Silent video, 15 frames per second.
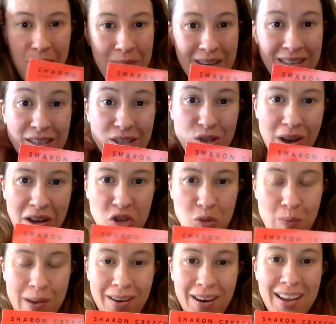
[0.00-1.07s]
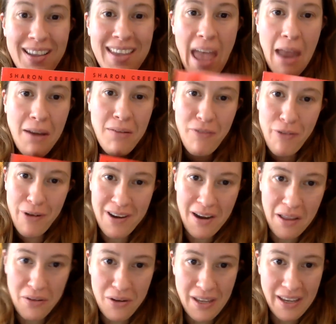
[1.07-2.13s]
Miss Stretchberry again for
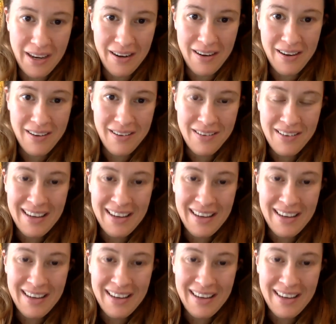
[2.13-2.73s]
another year.